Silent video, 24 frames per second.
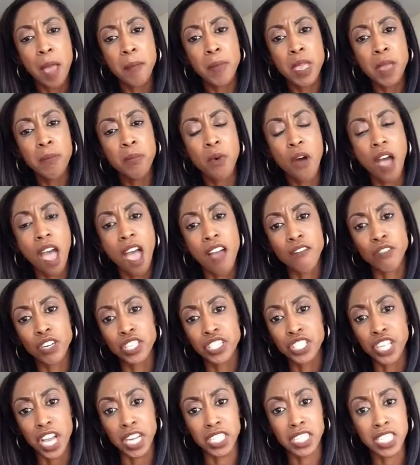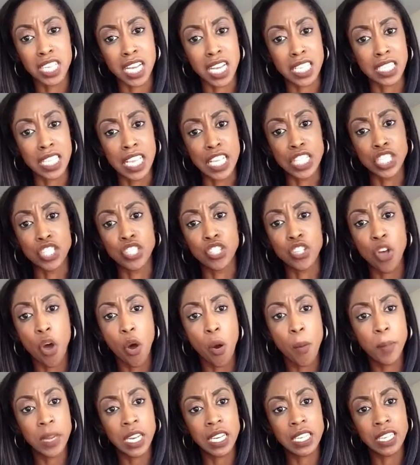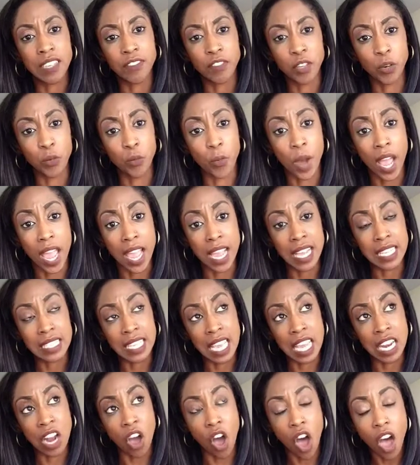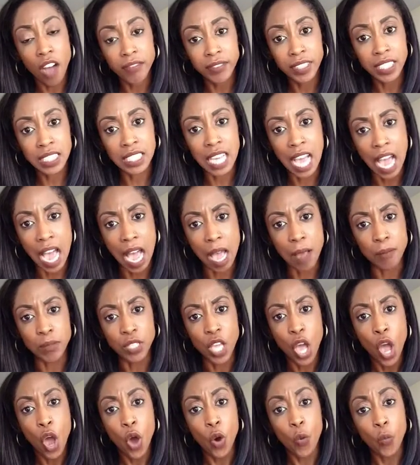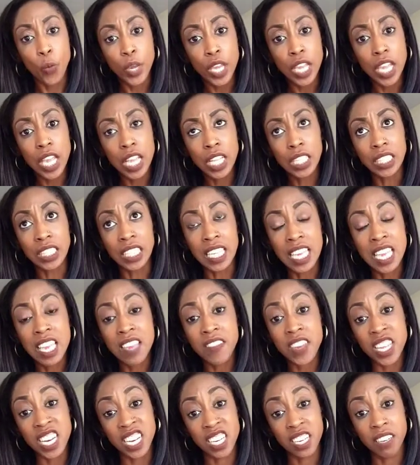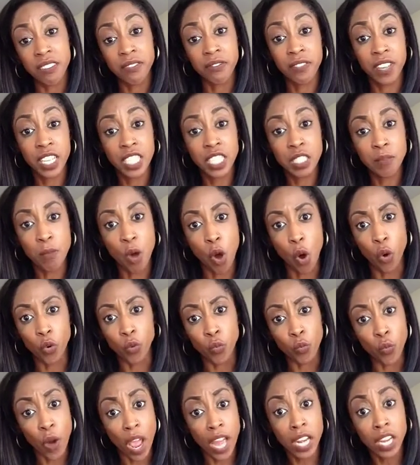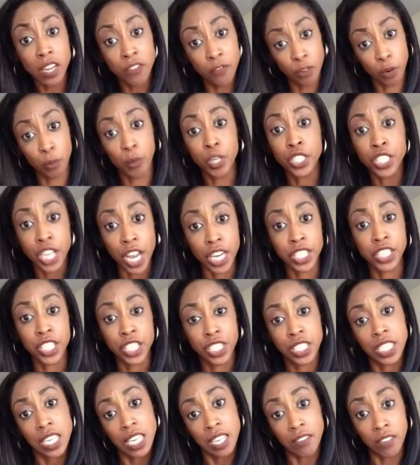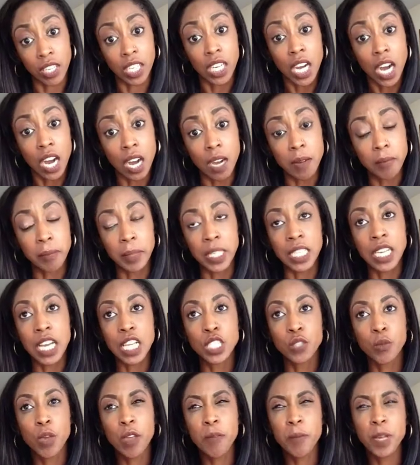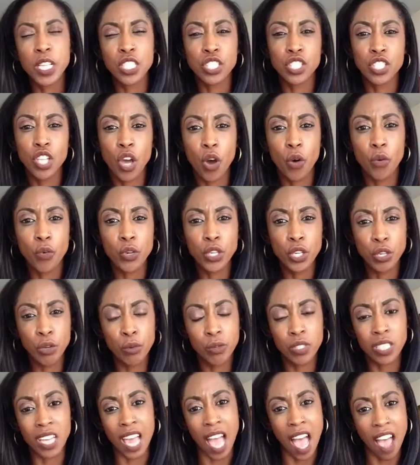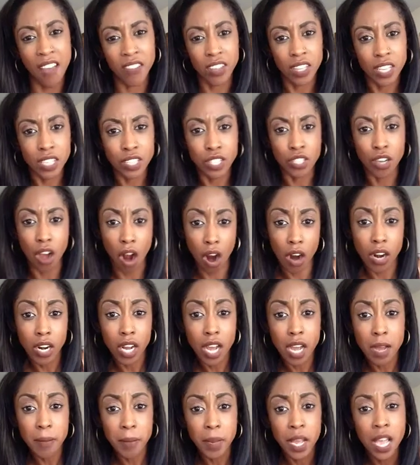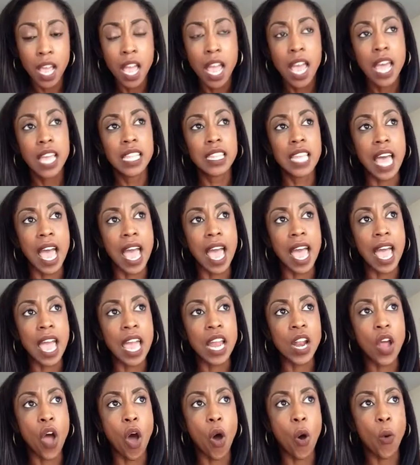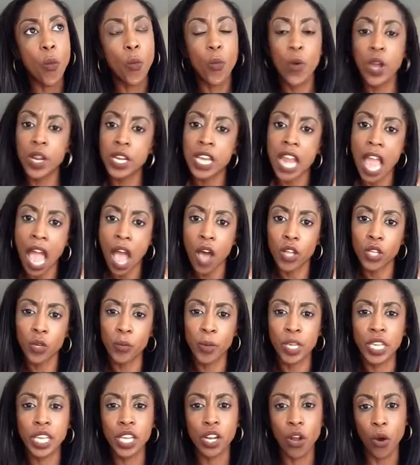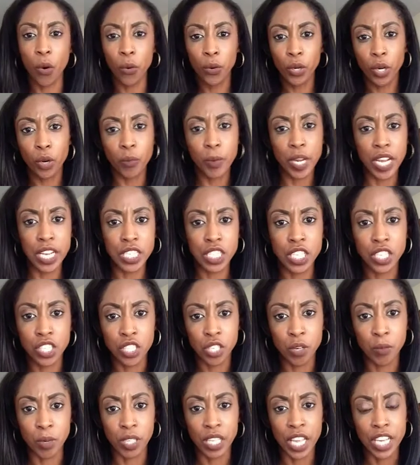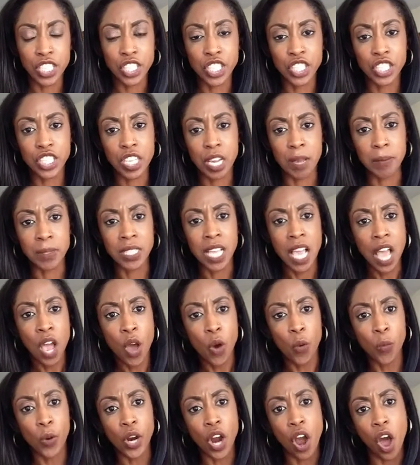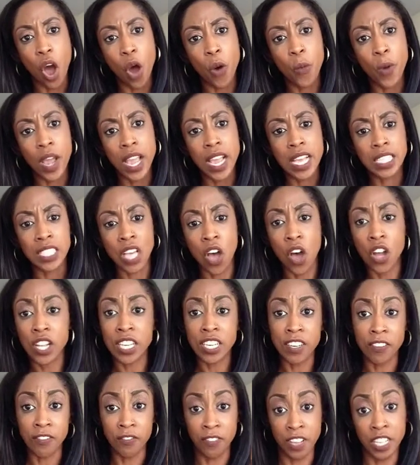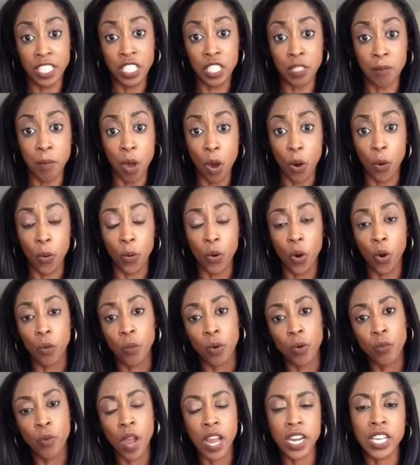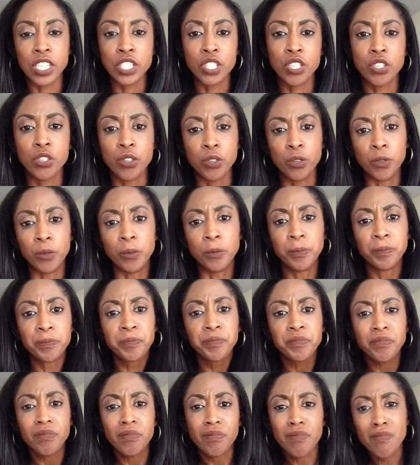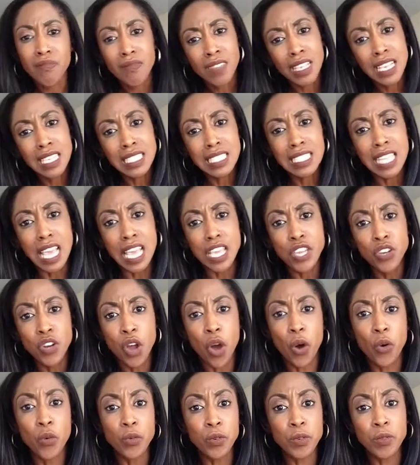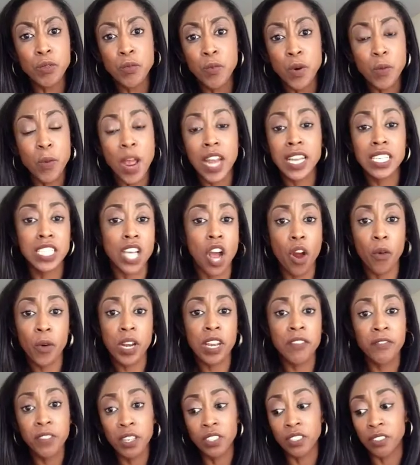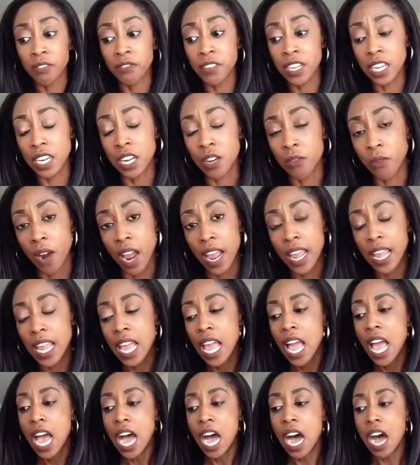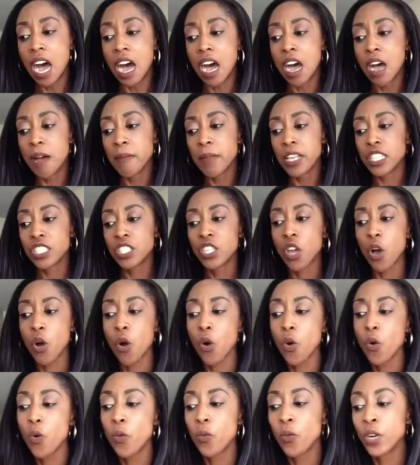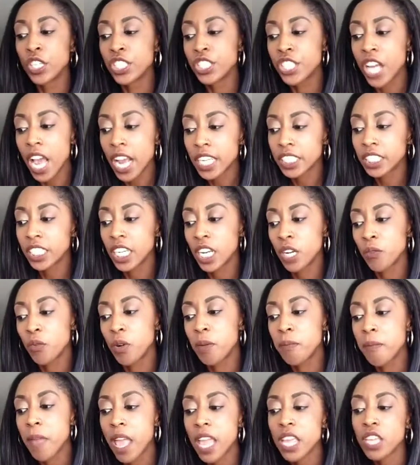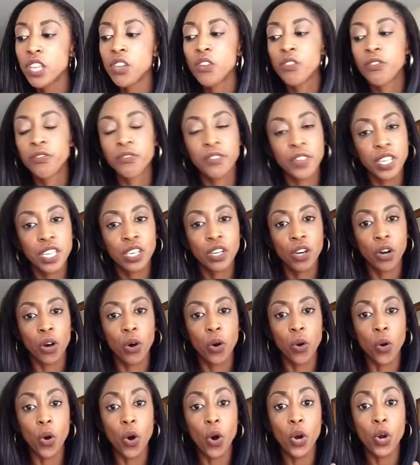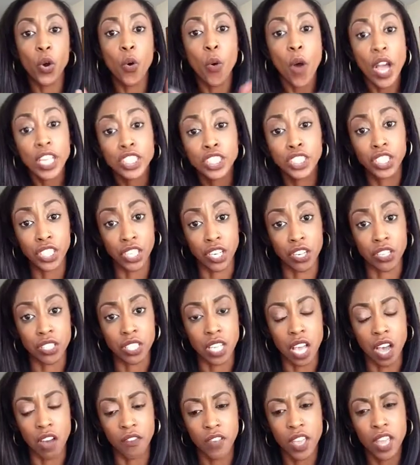People have rejected us in so many different ways. And oftentimes we live in a defense mode, ready for rejection to even come, because we've been so used to having this guard up that when now that we get older and we enter into relationships, we're always on defense mode, or we're ready to, we're ready to already feel defeated, right? And so rejection will make you feel or question yourself.